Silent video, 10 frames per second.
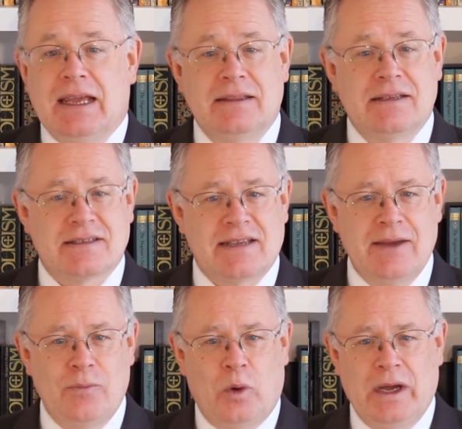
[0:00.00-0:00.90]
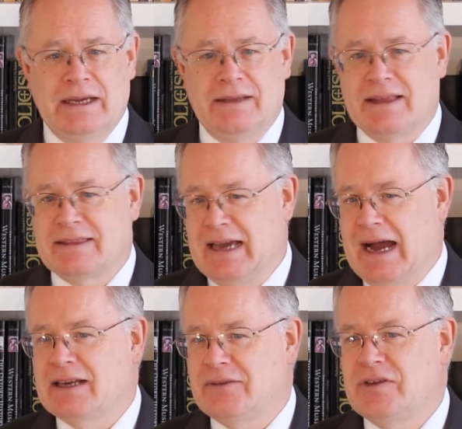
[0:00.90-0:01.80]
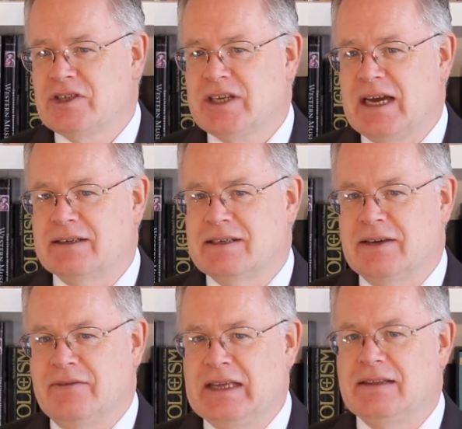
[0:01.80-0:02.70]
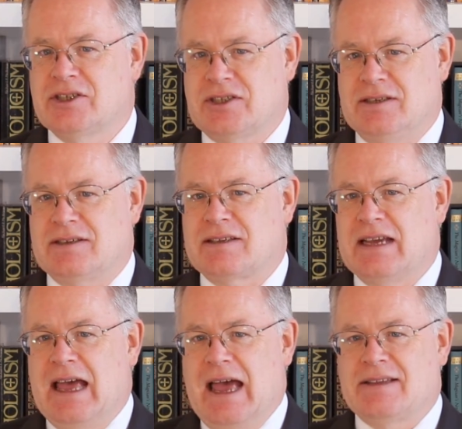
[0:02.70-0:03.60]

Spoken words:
in the same way that the artificiality of Englishness